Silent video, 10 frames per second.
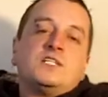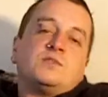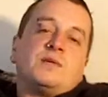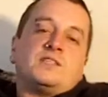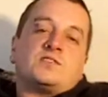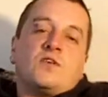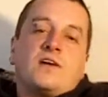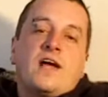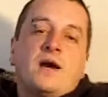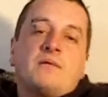depends on
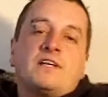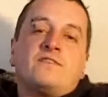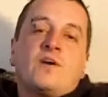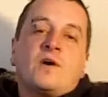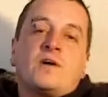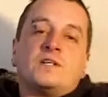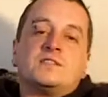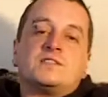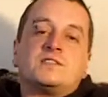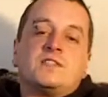how many
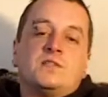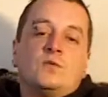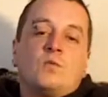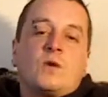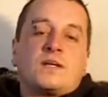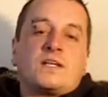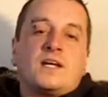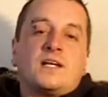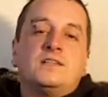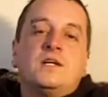photos you want to
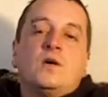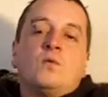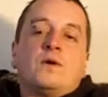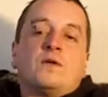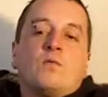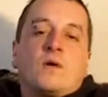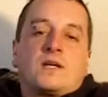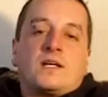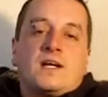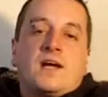get, whether you want
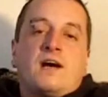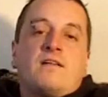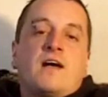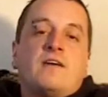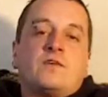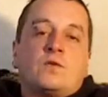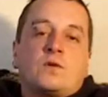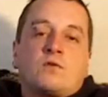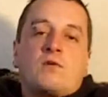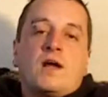to get out, have a
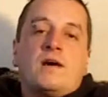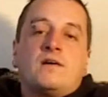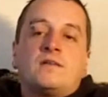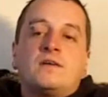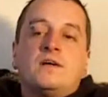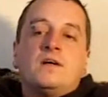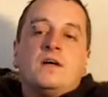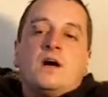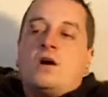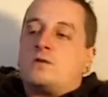look around.
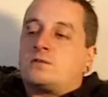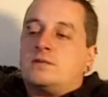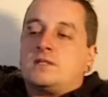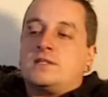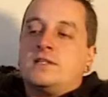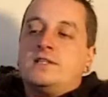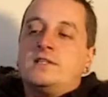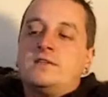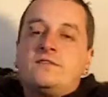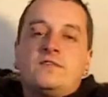
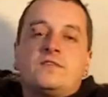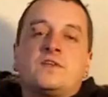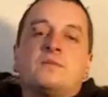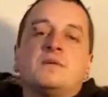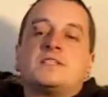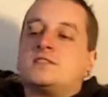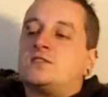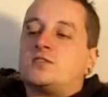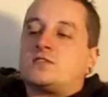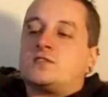Ultimately, 15 minutes
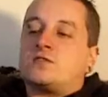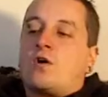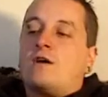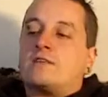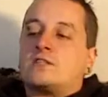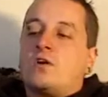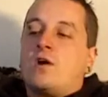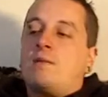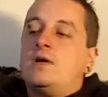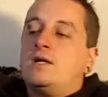is just the driving time.